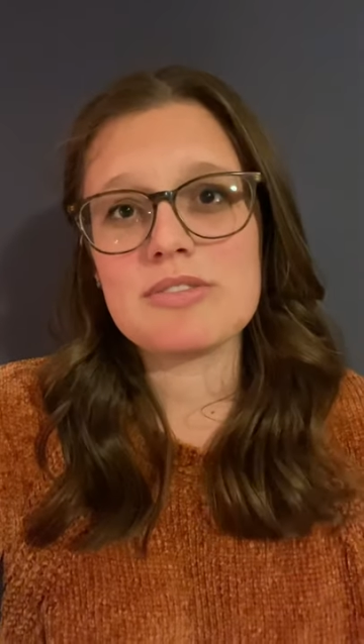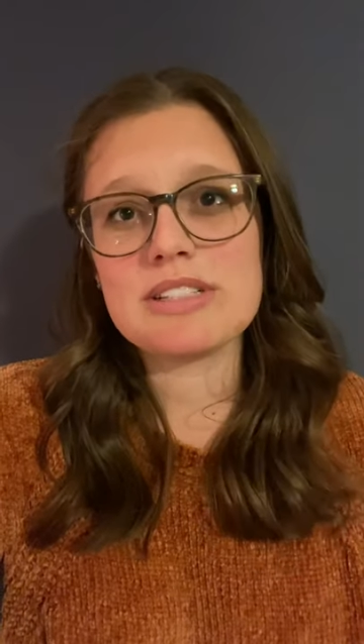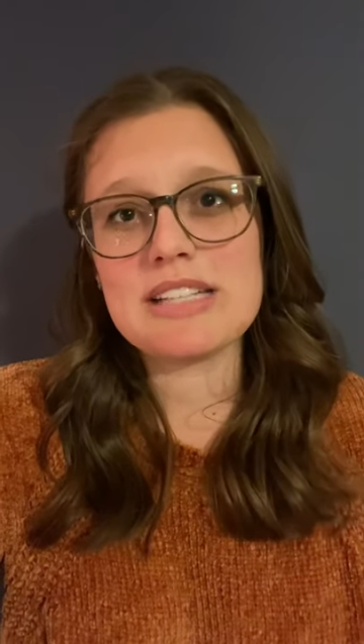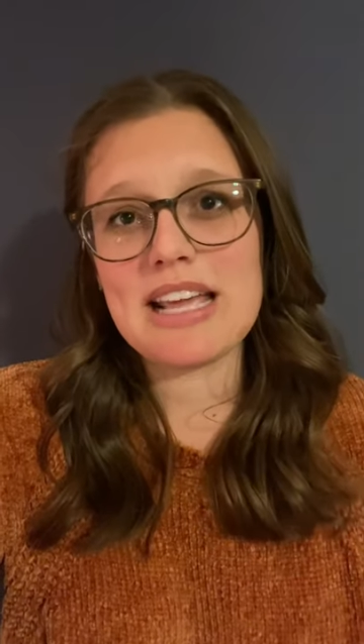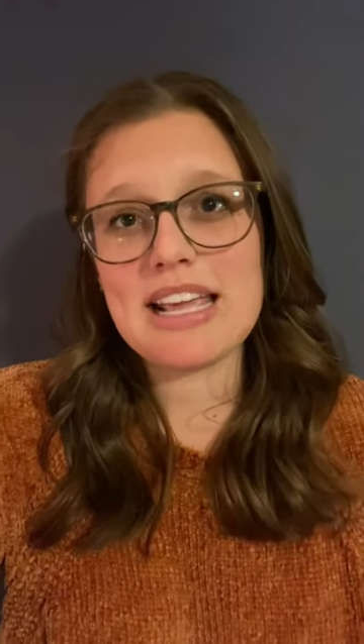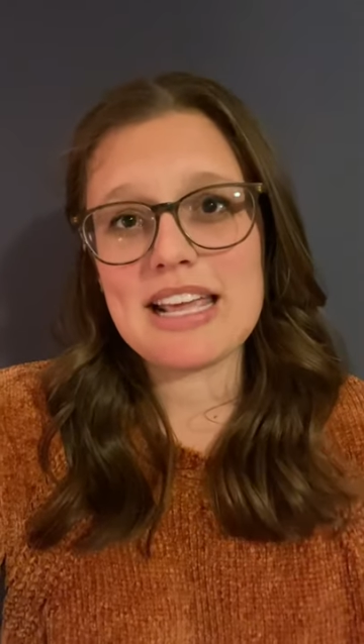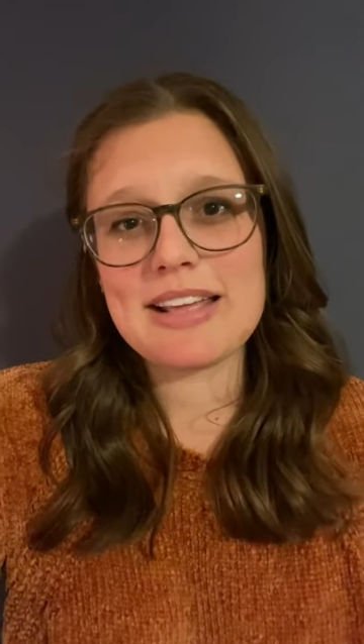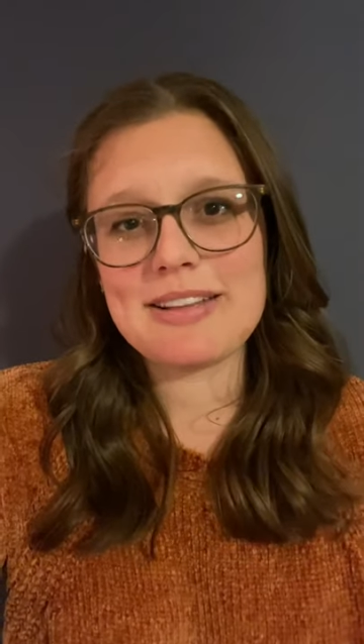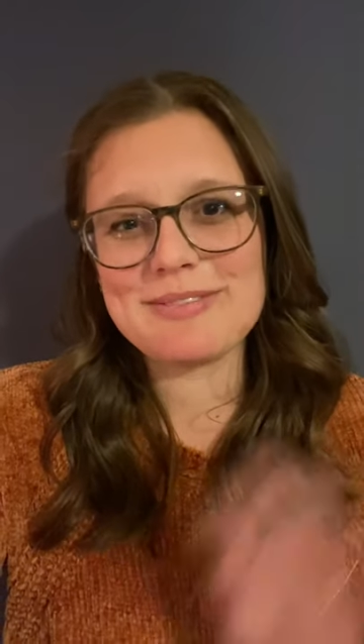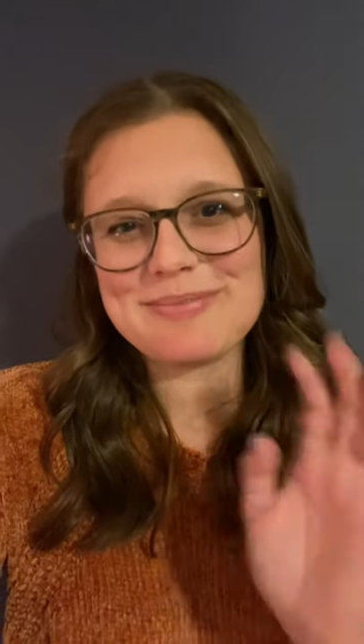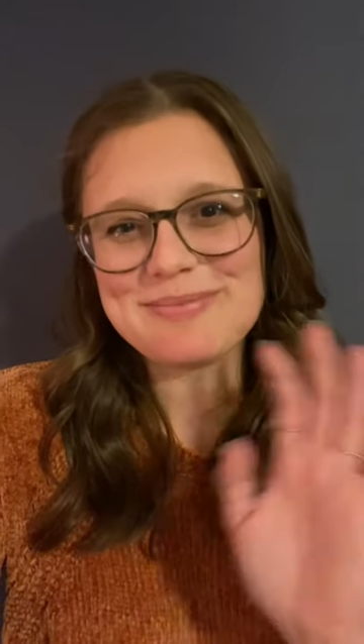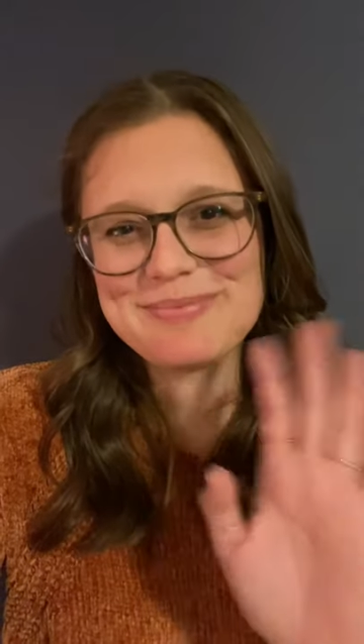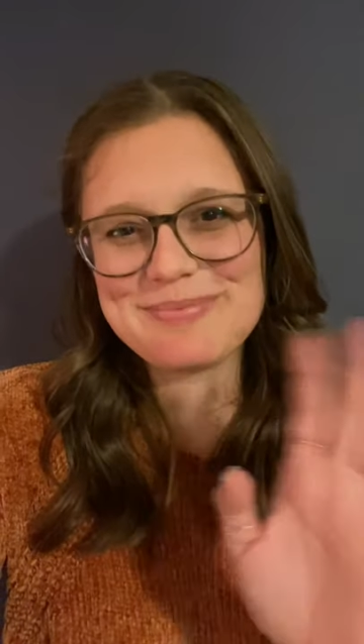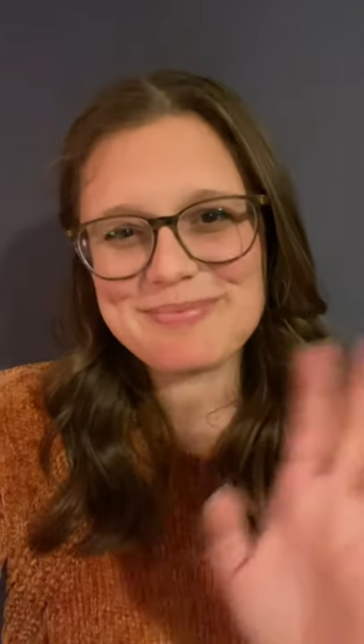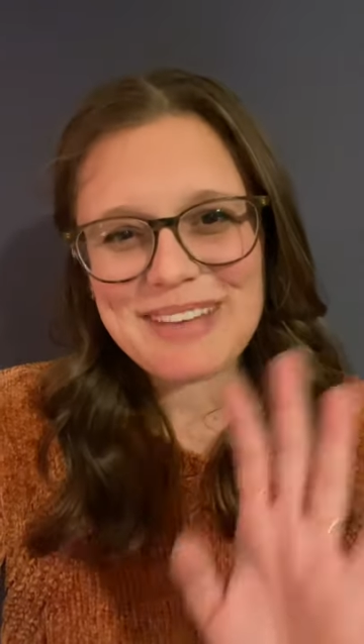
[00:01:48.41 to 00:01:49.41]
day.
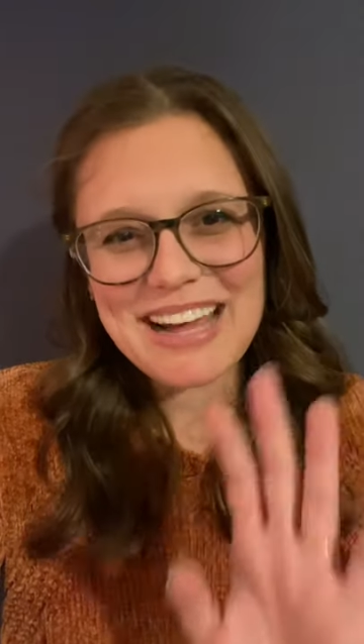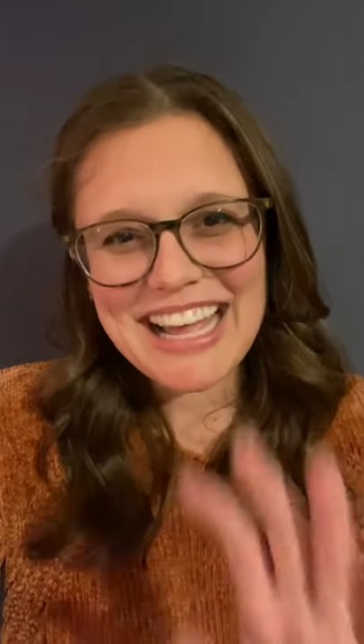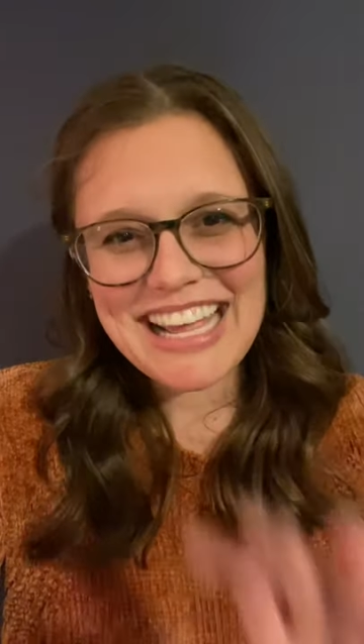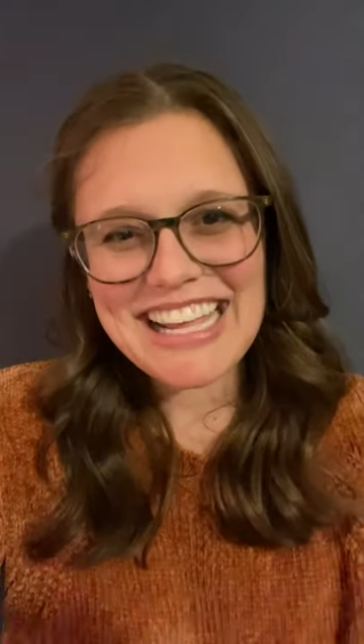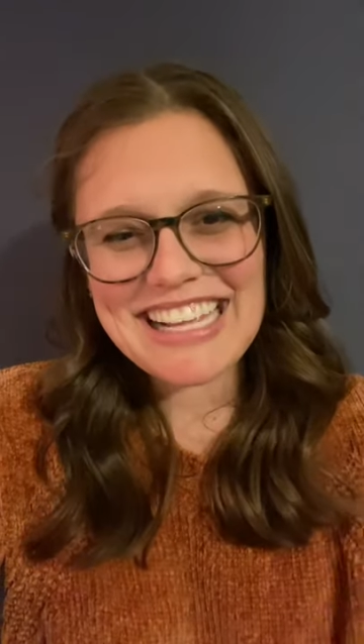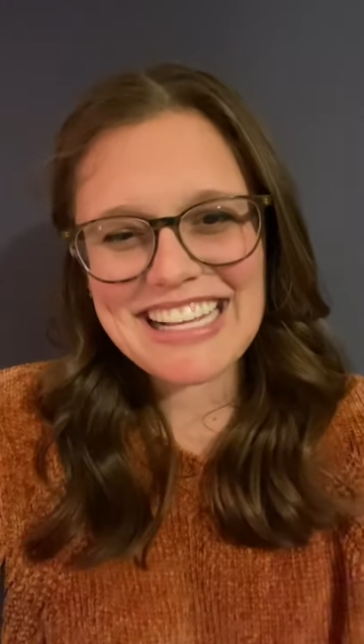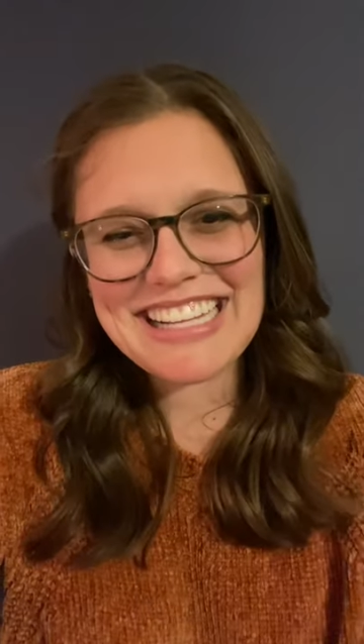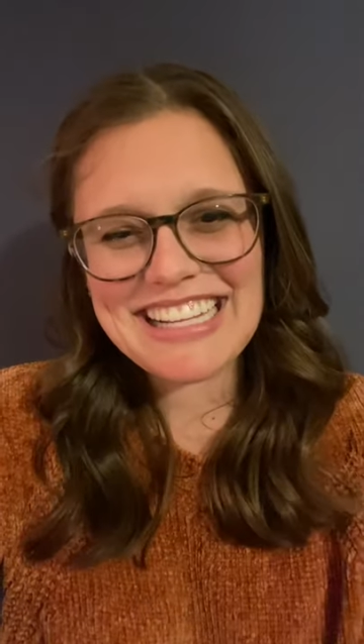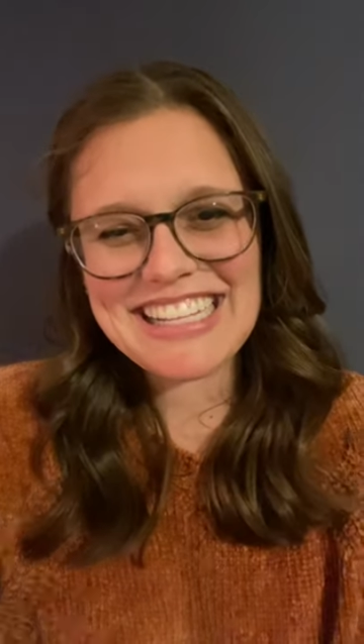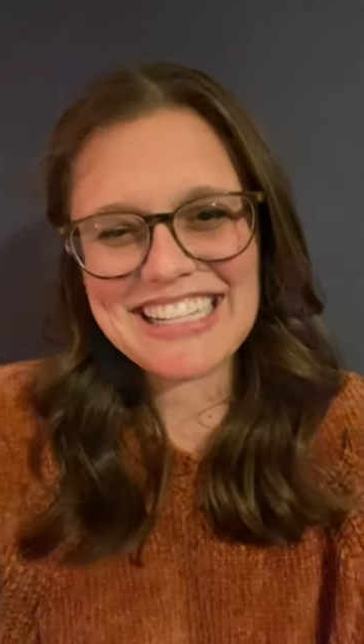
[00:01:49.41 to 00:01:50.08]
Bye.